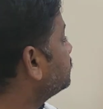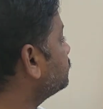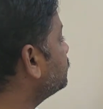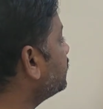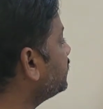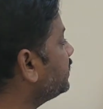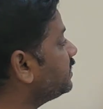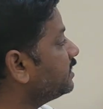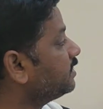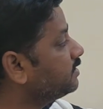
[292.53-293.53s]
So
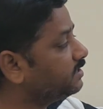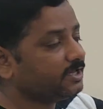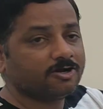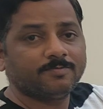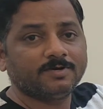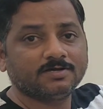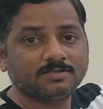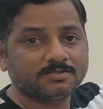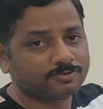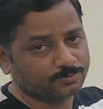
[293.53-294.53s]
ANL,
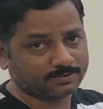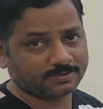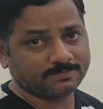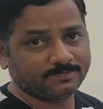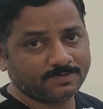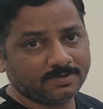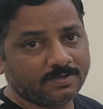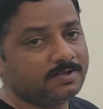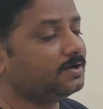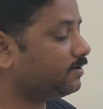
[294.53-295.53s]
A, source.
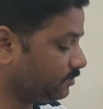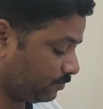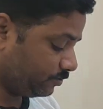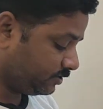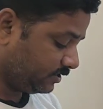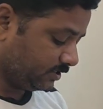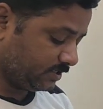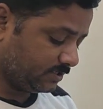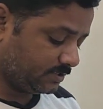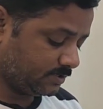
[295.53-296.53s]
Now the question
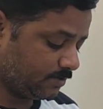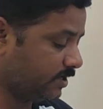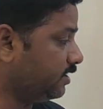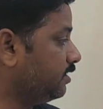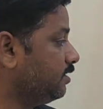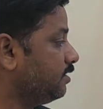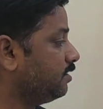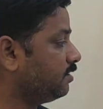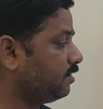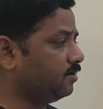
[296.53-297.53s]
is, okay,
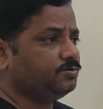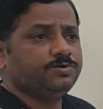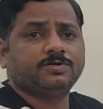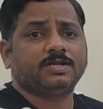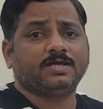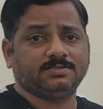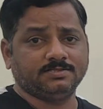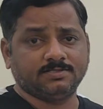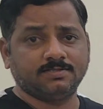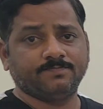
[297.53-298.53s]
how to utilize
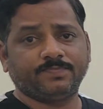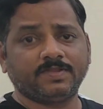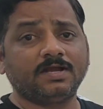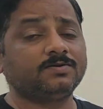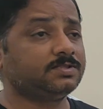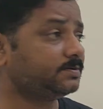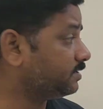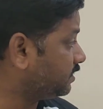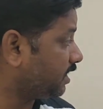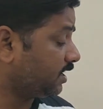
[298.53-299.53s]
this? And the
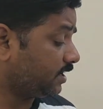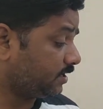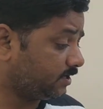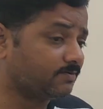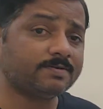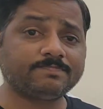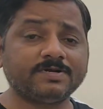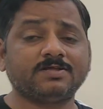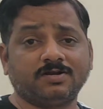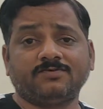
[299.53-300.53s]

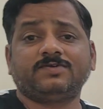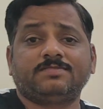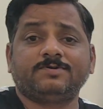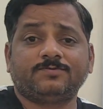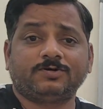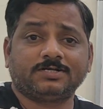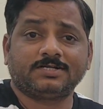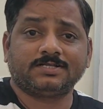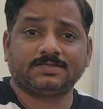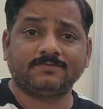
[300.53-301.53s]
development or advancement what
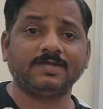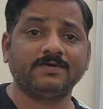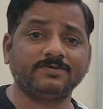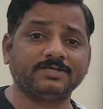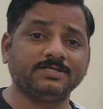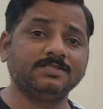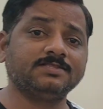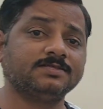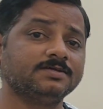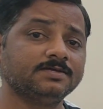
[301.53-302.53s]
it is we have here
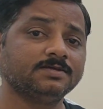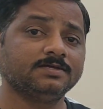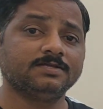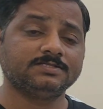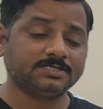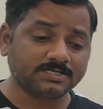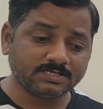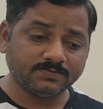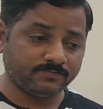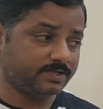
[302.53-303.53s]
is,
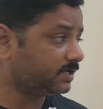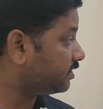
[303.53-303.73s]
generally we